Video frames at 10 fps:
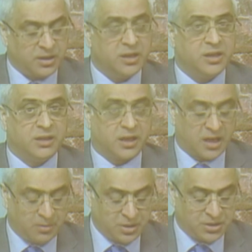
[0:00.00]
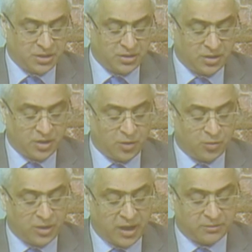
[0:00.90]
the Commission
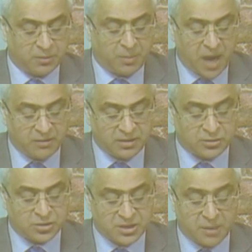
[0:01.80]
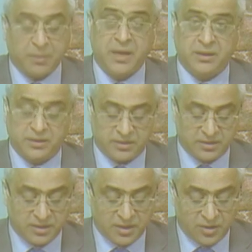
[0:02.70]
would have the power to step in
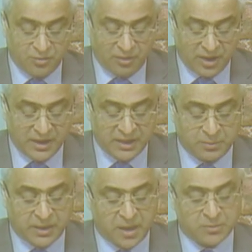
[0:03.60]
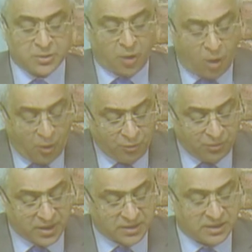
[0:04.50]
while it becomes
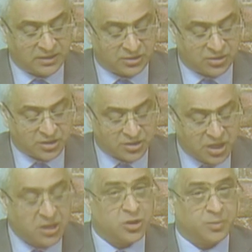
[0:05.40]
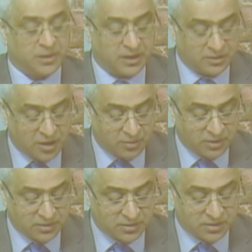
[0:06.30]
obvious that the trustees of an
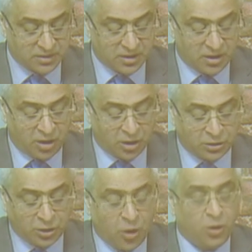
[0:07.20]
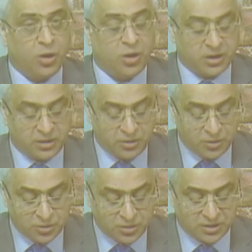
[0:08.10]
endowment are no longer
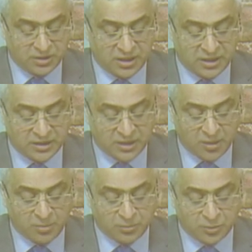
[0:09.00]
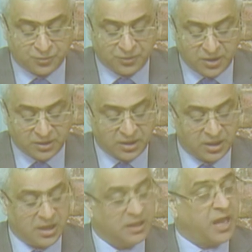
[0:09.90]
using their income to further
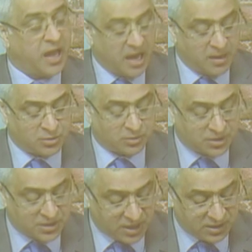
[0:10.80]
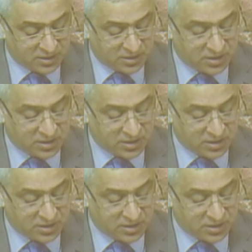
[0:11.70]
the aims of the charity.